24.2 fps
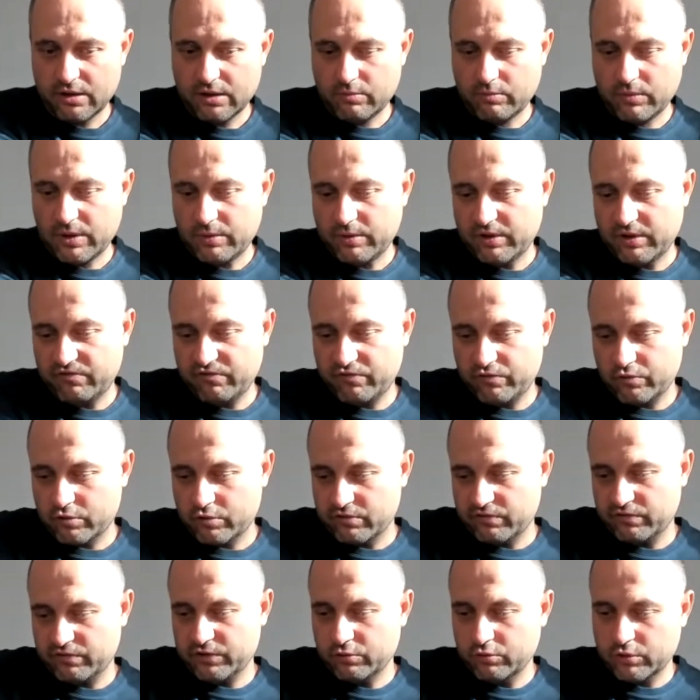maybe for
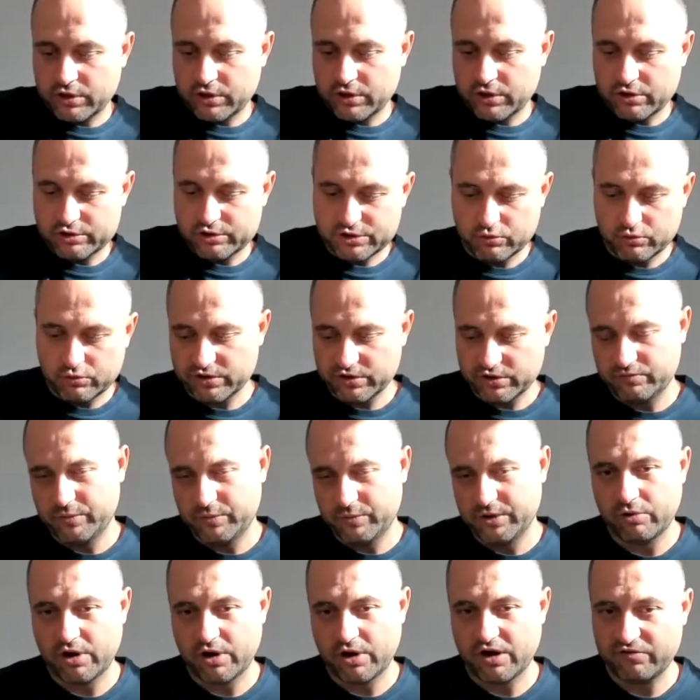a few years it would have
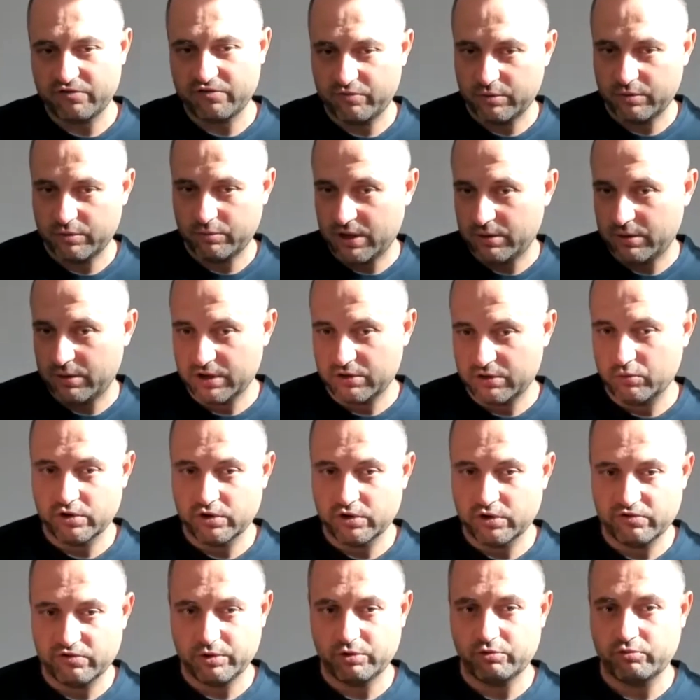been rough, but maybe it would
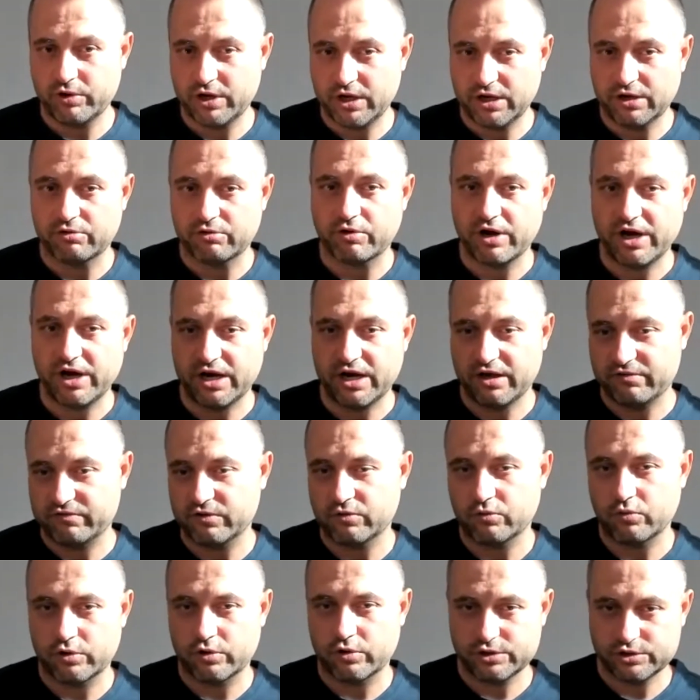have been really great
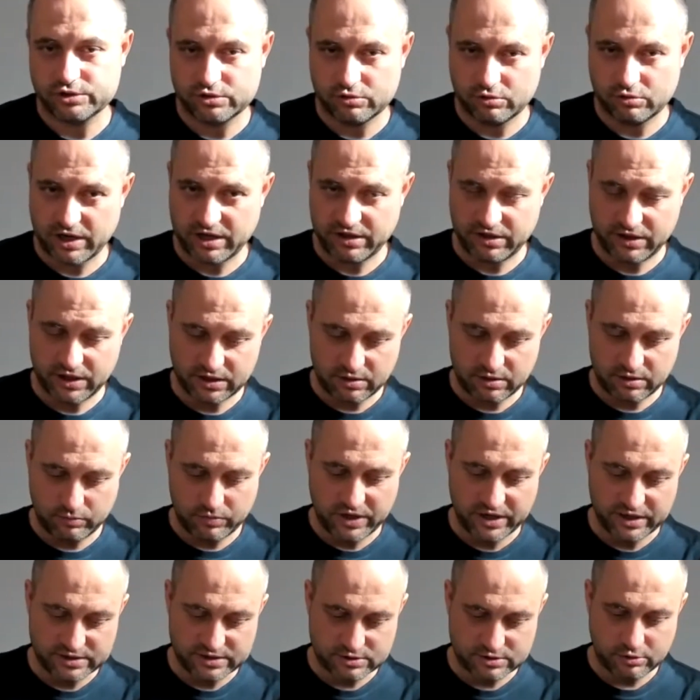afterwards. So I think the
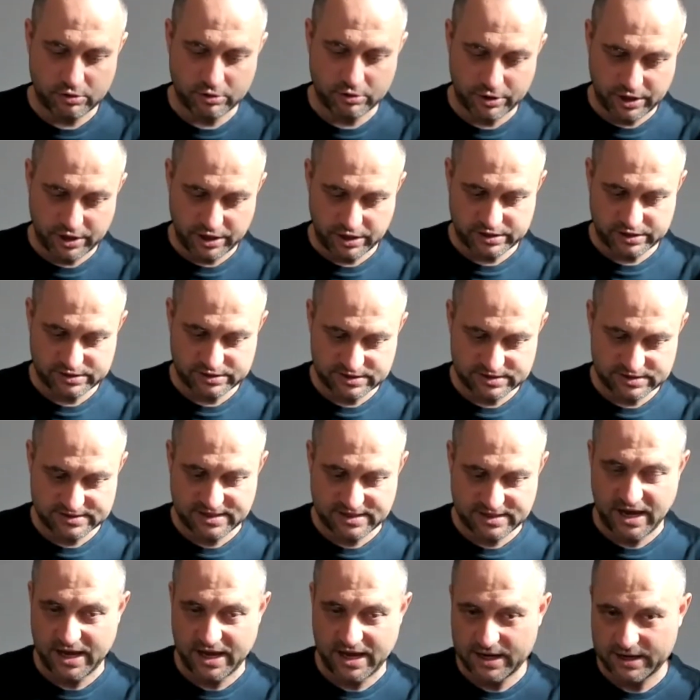biggest learning is
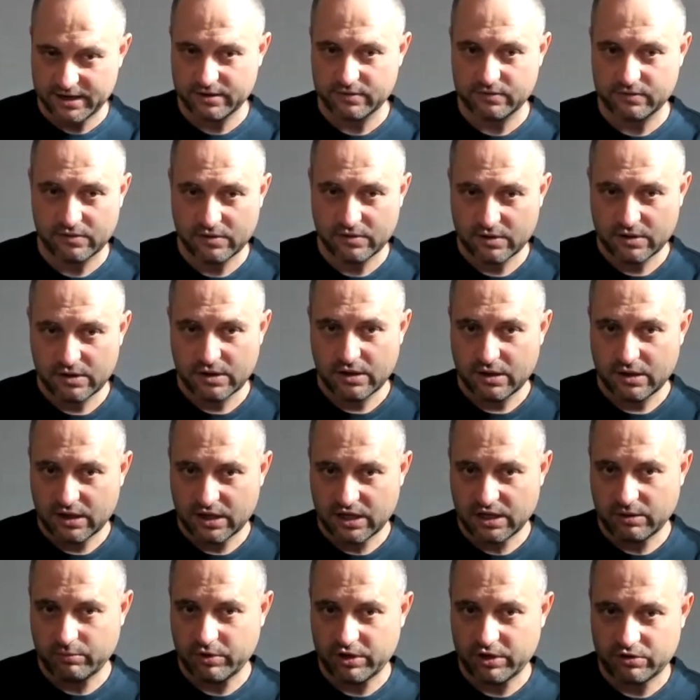stay at it,
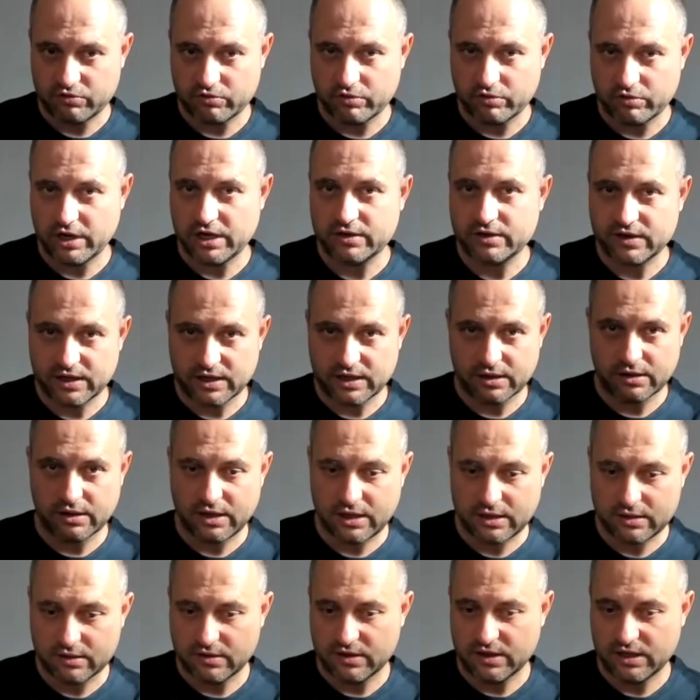keep iterating,
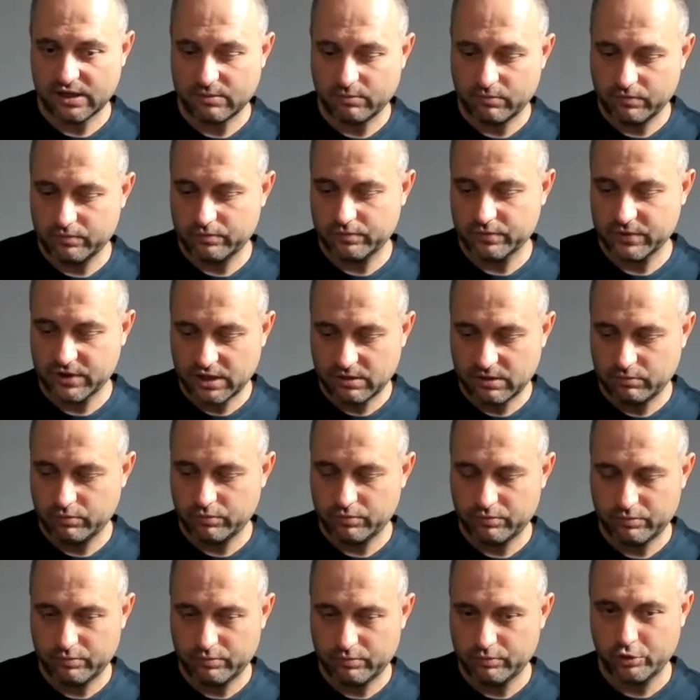and keep
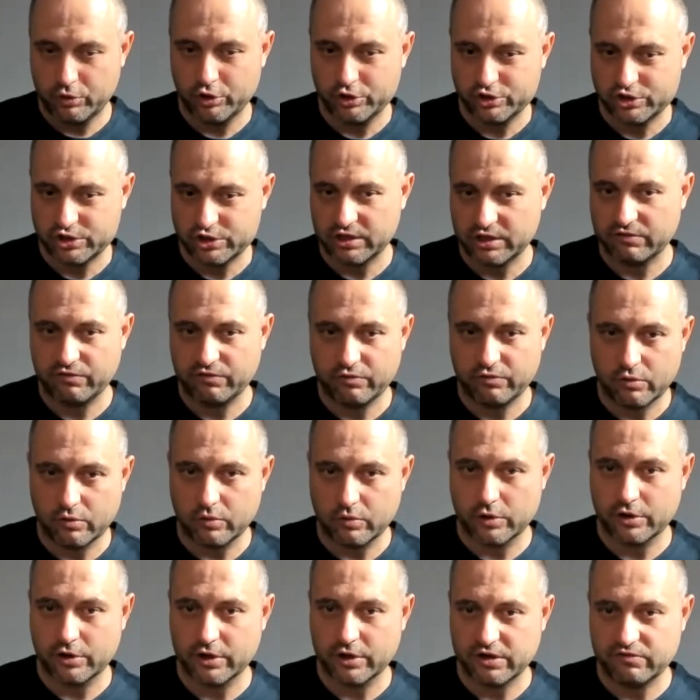pushing
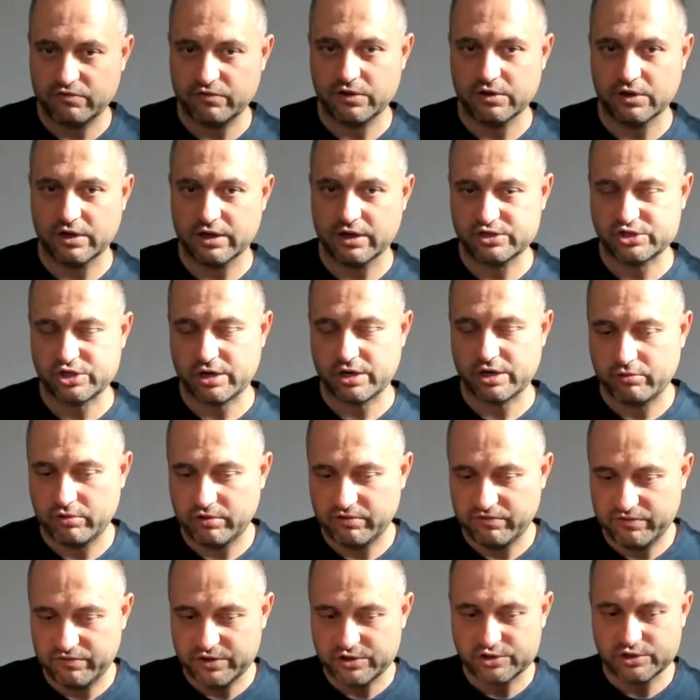forward if the general
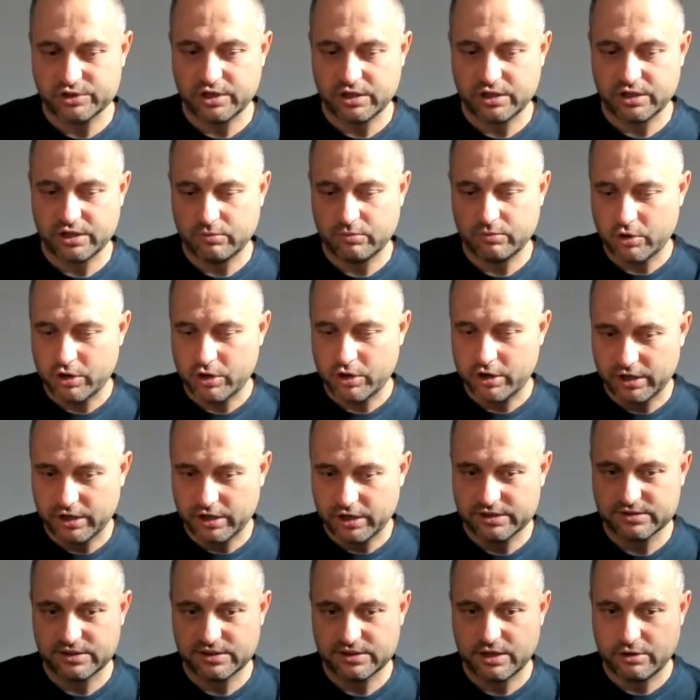vision and the market
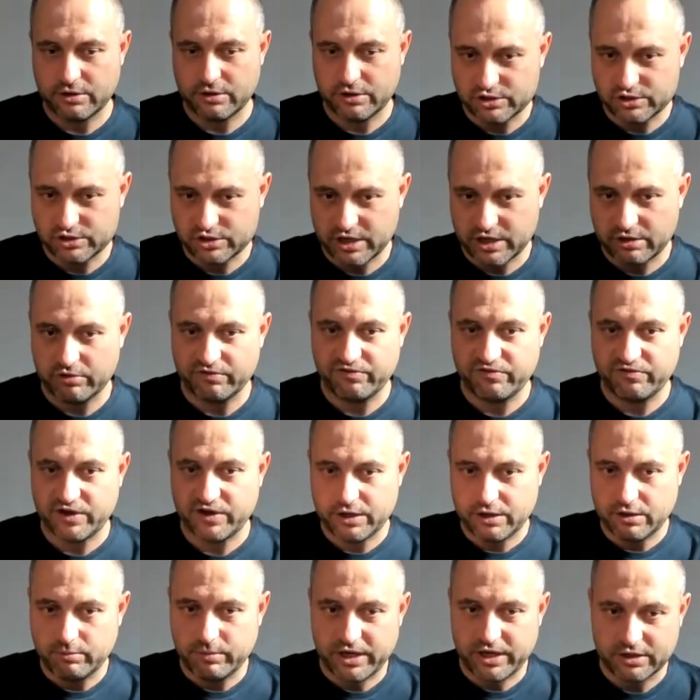is there and the general
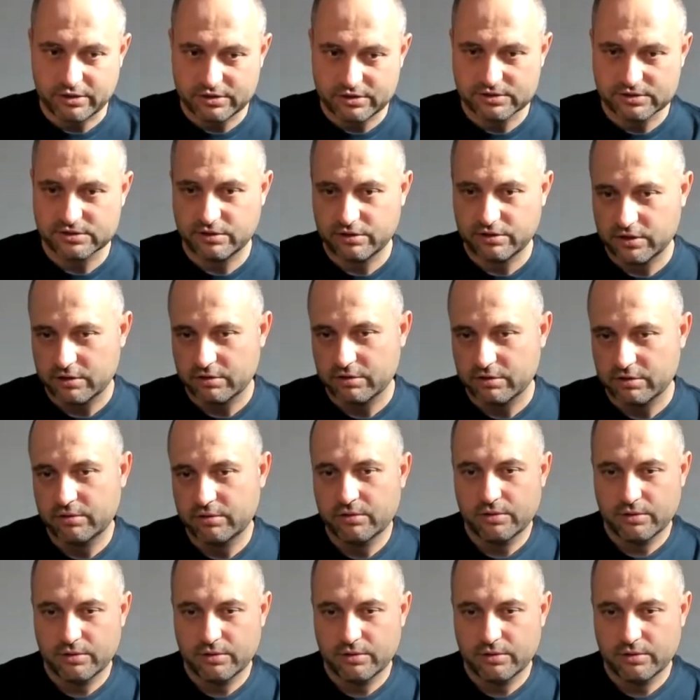fundamentals are there.